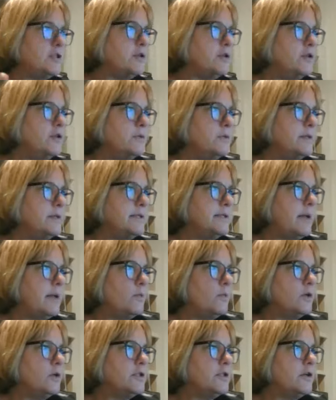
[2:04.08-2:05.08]
sure you use the
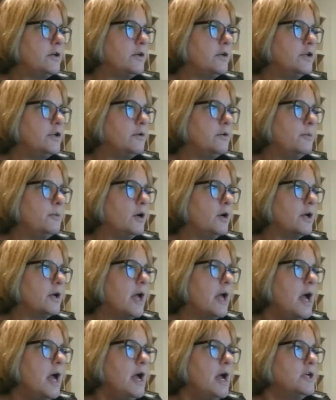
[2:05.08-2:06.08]
same words that are in your book.
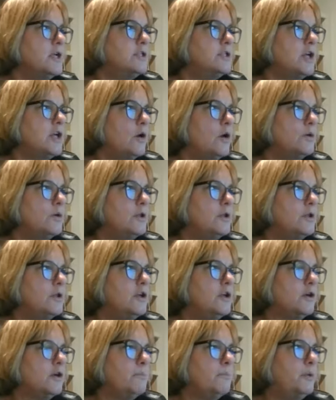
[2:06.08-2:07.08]
So
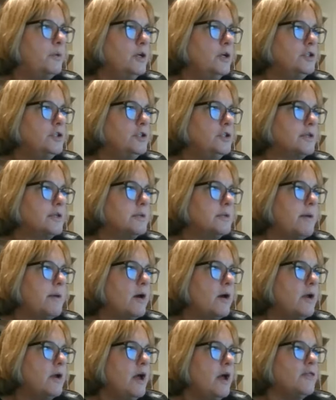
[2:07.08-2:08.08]
your book talks
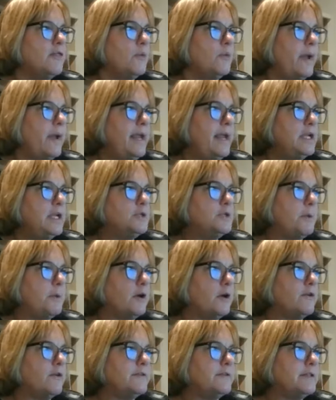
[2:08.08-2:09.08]
about the way each
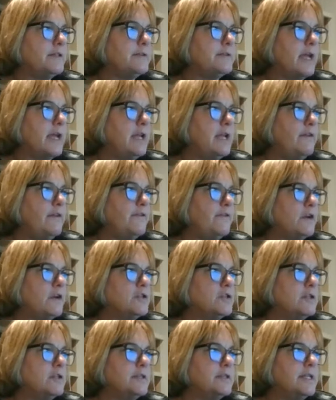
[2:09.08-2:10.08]
part of society
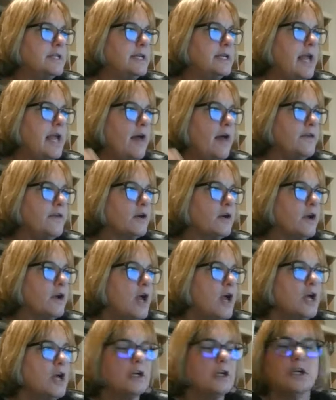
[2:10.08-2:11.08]
functions together
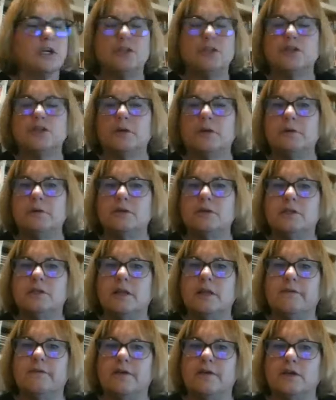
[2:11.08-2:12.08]
contributes to
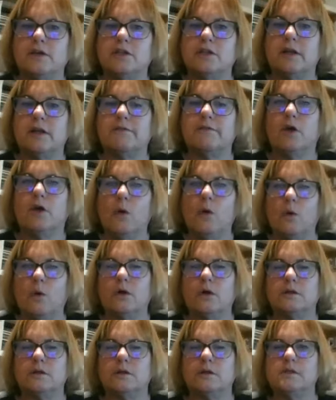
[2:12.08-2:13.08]
the functioning of the
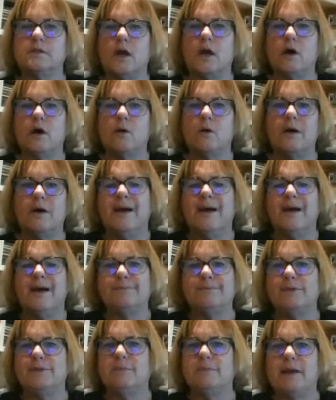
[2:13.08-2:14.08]
whole. So
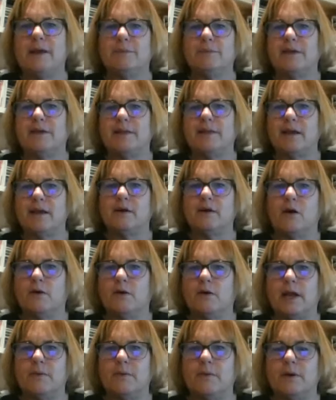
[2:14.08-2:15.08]
you might read that and go,
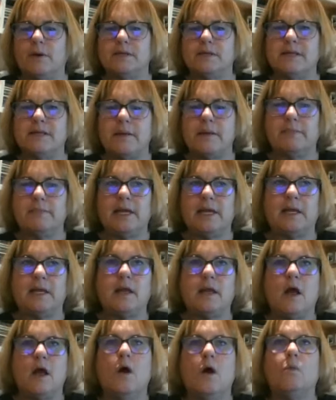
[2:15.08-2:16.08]
okay, what does that mean?
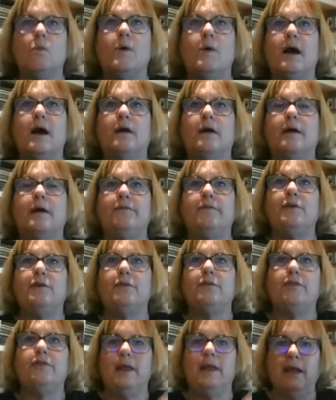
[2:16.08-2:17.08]
Well, if
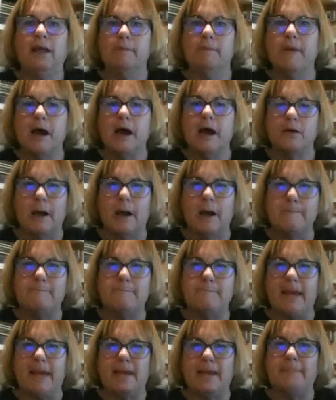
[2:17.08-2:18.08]
you think about a
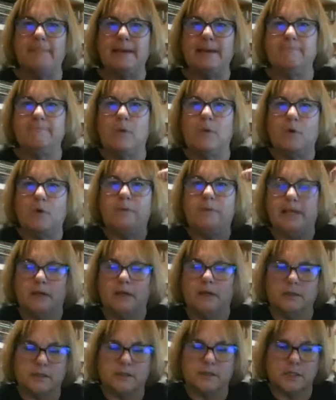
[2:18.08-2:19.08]
baby
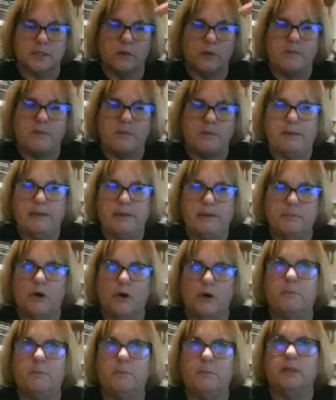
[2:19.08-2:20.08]
mobile, so a baby
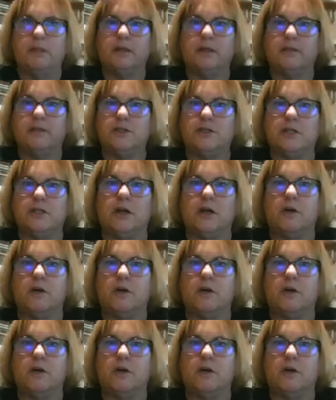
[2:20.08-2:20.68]
mobile is,